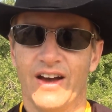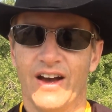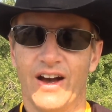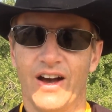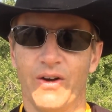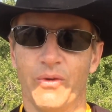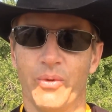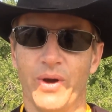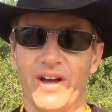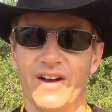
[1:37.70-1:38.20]

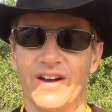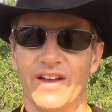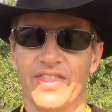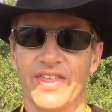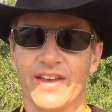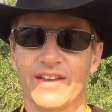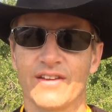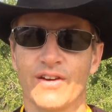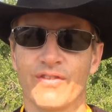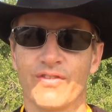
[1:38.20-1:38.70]
Uh, well, I
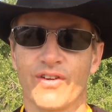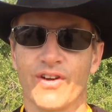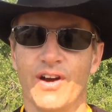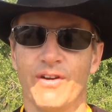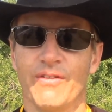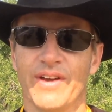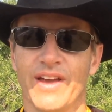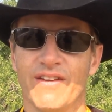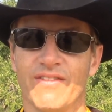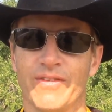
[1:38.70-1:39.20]
think
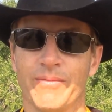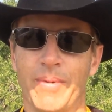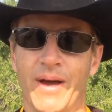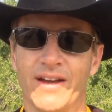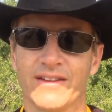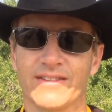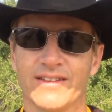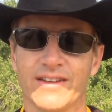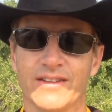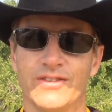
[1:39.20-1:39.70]
overall we have
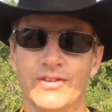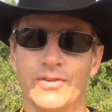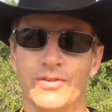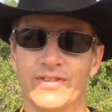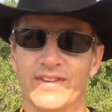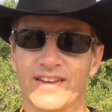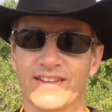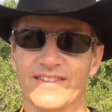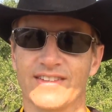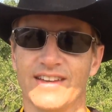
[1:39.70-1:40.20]
about uh,
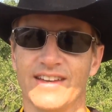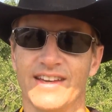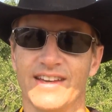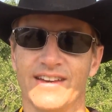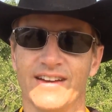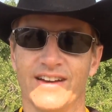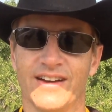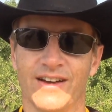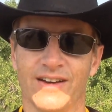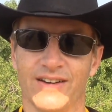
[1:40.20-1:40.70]

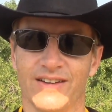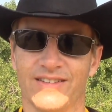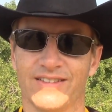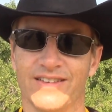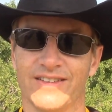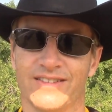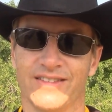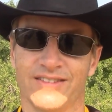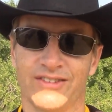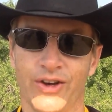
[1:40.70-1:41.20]
260 uh,
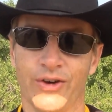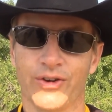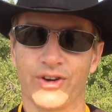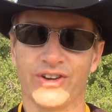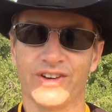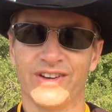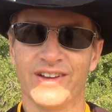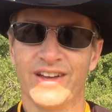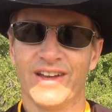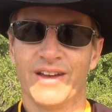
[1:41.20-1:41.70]

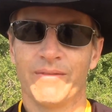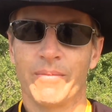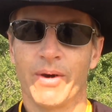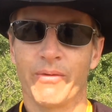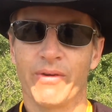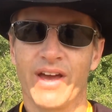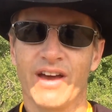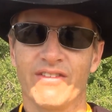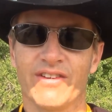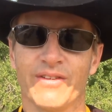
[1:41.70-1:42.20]
total,
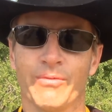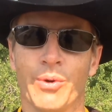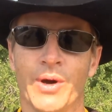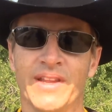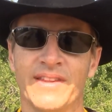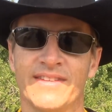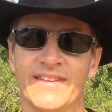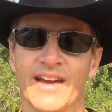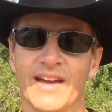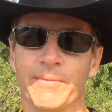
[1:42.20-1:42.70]
but we have a
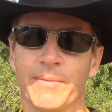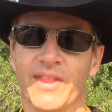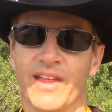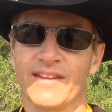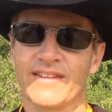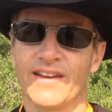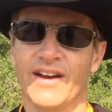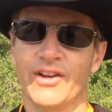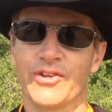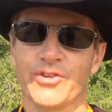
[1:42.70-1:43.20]
one segment
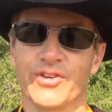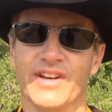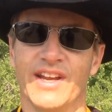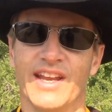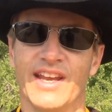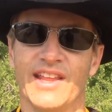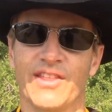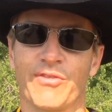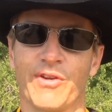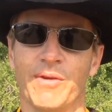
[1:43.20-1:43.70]
that's
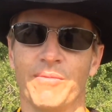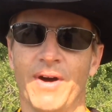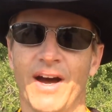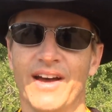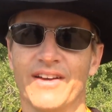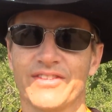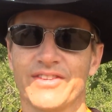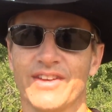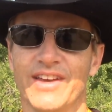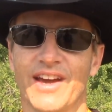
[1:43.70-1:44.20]
183
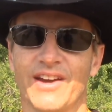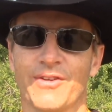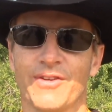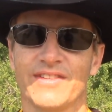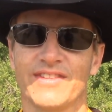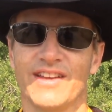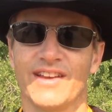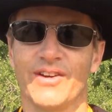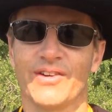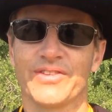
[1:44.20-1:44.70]
miles. So yeah,
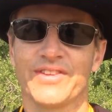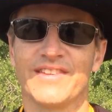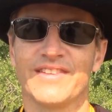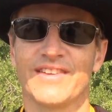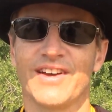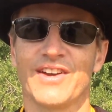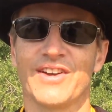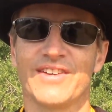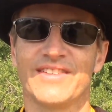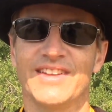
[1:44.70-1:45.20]
Christy
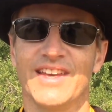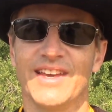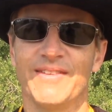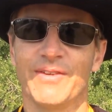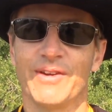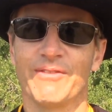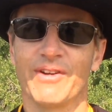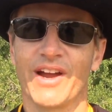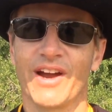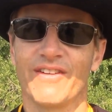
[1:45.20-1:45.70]
Olson's on our
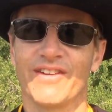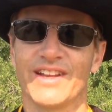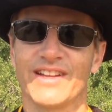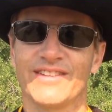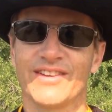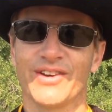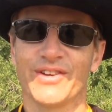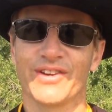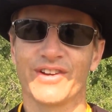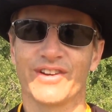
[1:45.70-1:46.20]
team, and we already
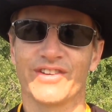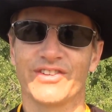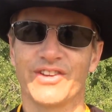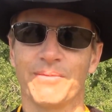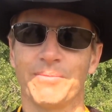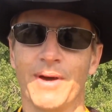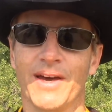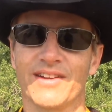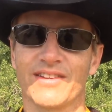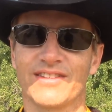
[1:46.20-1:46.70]
told her if
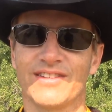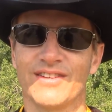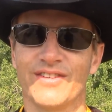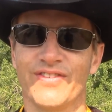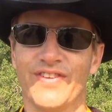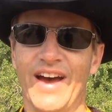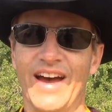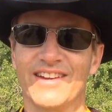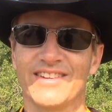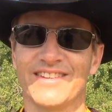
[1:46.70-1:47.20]
she pedals
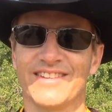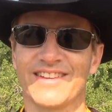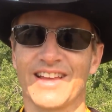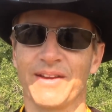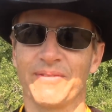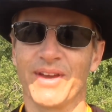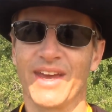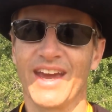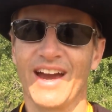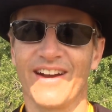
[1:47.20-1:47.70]
too fast, she's
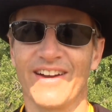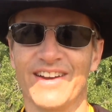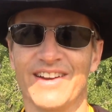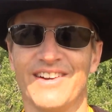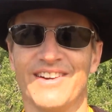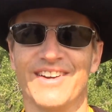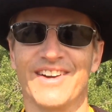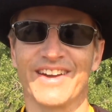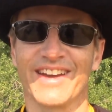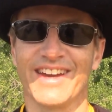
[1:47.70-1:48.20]
going to be
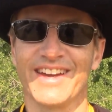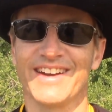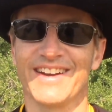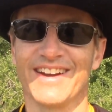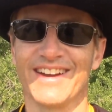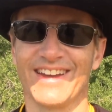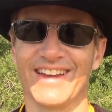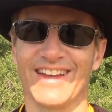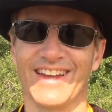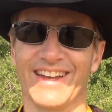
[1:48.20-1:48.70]
carrying all our
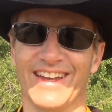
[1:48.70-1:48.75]
gear.